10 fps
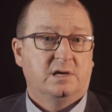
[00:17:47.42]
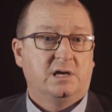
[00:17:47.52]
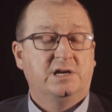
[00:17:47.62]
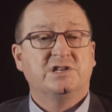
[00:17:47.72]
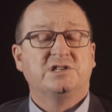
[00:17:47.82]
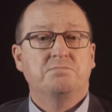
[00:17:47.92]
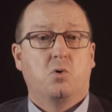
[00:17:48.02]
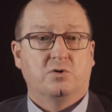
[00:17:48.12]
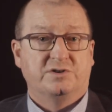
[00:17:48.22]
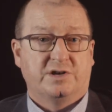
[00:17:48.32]
It is
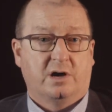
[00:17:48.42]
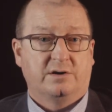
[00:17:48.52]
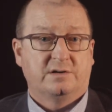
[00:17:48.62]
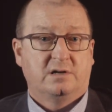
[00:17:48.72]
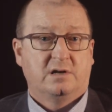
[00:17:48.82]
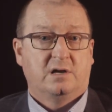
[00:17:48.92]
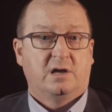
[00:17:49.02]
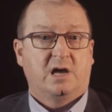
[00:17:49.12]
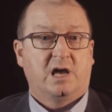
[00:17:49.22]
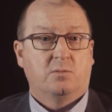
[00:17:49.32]
important to note,
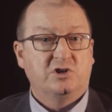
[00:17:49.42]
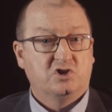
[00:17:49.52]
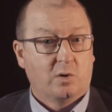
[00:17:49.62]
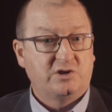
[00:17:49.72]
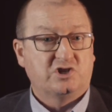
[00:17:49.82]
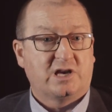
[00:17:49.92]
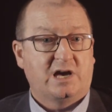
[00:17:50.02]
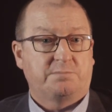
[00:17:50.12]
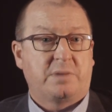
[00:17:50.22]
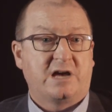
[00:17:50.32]
and we do
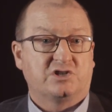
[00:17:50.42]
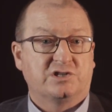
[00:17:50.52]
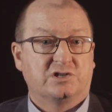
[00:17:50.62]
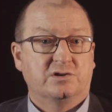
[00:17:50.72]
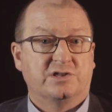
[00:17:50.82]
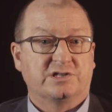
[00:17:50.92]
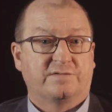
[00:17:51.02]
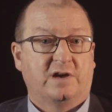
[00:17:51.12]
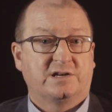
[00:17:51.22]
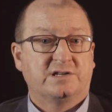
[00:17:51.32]
educate patients to this
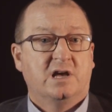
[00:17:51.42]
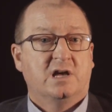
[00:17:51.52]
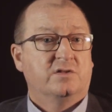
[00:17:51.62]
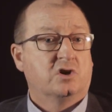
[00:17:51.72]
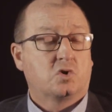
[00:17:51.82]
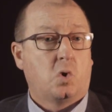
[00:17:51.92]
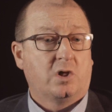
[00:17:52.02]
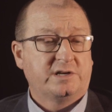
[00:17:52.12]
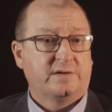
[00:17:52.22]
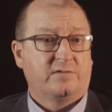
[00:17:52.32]
effect, that
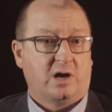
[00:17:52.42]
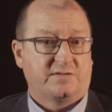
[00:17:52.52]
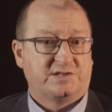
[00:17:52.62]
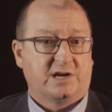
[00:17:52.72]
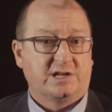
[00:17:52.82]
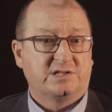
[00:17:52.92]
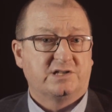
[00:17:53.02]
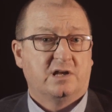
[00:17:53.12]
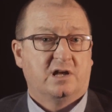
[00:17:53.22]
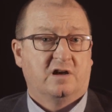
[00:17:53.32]
quality of life studies
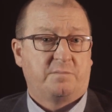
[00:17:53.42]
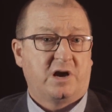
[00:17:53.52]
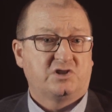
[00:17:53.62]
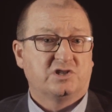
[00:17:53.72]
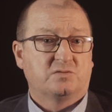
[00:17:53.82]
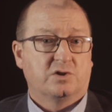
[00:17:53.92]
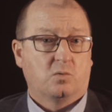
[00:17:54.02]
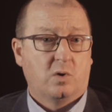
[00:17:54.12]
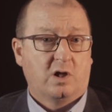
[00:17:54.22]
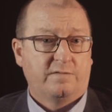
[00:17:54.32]
of patients with a
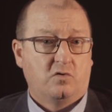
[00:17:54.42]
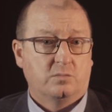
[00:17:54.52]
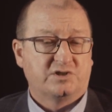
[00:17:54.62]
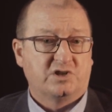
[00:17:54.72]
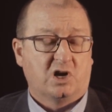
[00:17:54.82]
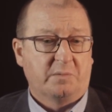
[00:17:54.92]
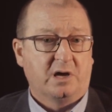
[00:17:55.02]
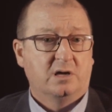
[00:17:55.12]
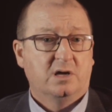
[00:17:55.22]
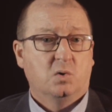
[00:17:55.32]
well-formed stoma
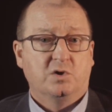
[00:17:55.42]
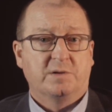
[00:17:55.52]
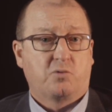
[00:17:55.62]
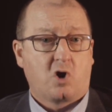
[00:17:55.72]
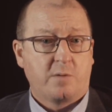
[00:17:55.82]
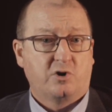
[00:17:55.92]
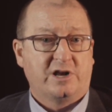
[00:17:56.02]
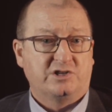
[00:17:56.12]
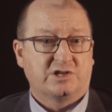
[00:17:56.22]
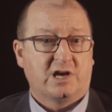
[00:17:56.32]
with appropriate
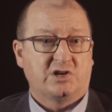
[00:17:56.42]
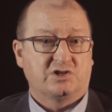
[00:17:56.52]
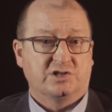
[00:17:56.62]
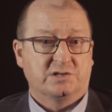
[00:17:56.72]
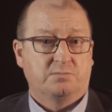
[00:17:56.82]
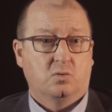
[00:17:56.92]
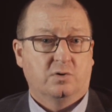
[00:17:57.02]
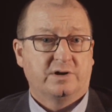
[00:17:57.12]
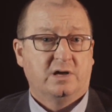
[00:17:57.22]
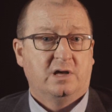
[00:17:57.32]
education and
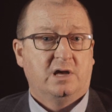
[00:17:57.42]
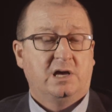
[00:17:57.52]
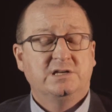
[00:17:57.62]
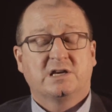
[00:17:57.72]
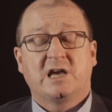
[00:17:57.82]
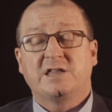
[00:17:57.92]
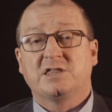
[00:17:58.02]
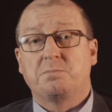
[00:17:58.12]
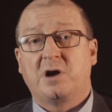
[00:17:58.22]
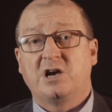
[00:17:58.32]
support indicate
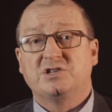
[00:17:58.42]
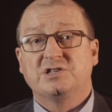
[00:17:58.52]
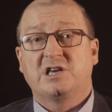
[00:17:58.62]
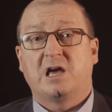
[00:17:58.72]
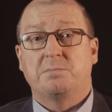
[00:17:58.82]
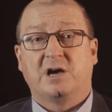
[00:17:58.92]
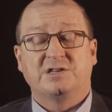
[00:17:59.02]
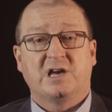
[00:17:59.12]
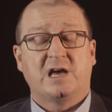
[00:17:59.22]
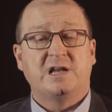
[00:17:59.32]
that patients can
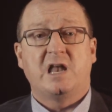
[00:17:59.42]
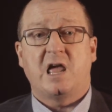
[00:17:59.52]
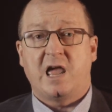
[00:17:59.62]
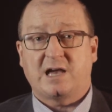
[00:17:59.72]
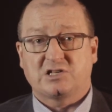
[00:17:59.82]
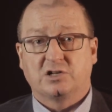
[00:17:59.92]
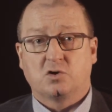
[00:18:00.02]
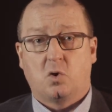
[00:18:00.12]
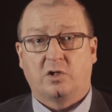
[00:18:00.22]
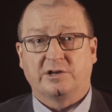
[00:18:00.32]
maintain an excellent
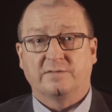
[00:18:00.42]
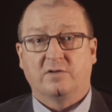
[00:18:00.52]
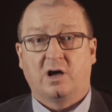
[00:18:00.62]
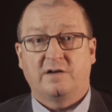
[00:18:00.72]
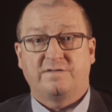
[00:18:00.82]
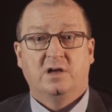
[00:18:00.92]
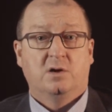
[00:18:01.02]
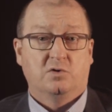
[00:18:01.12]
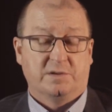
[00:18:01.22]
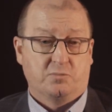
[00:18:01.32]
quality of life
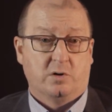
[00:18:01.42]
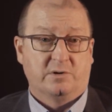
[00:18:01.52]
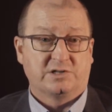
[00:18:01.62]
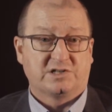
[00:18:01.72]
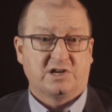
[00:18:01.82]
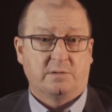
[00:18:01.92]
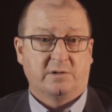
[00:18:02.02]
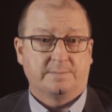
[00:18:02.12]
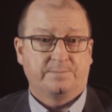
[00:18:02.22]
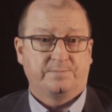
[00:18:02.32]
with a permanent stoma.